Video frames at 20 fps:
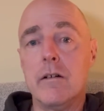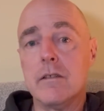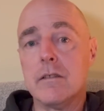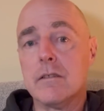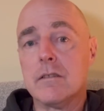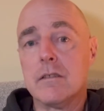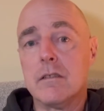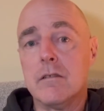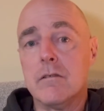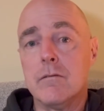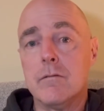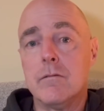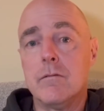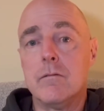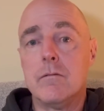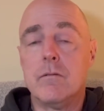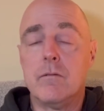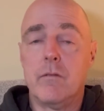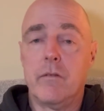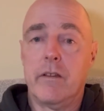sort of
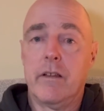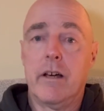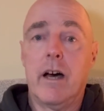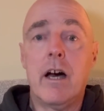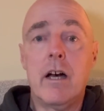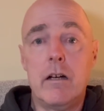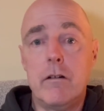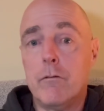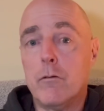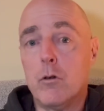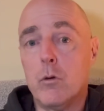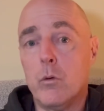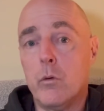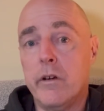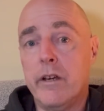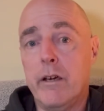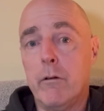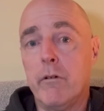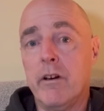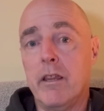overall
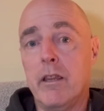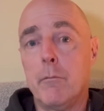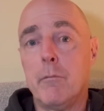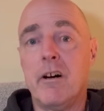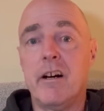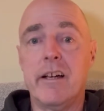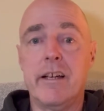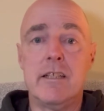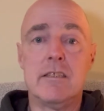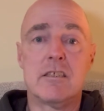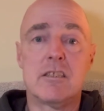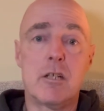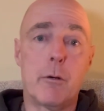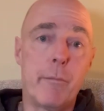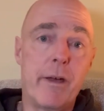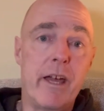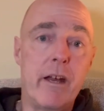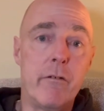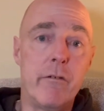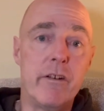anyway. They might in some
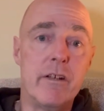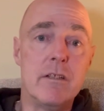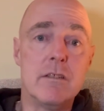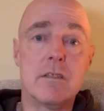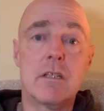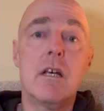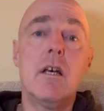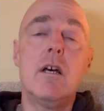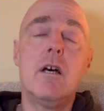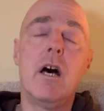areas,